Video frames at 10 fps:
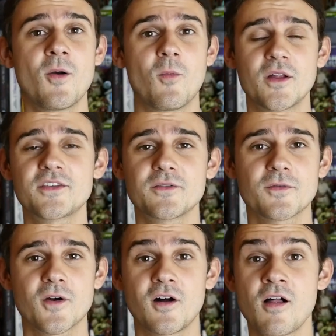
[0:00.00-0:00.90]
once and
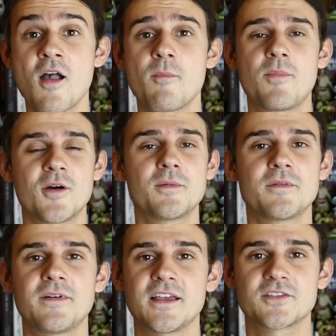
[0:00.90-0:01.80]
for all, Boba
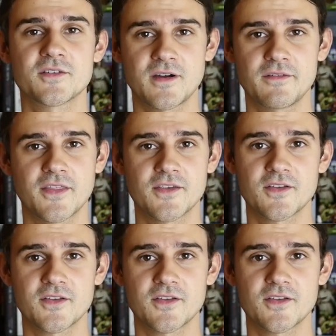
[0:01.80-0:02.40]
Fett surviving the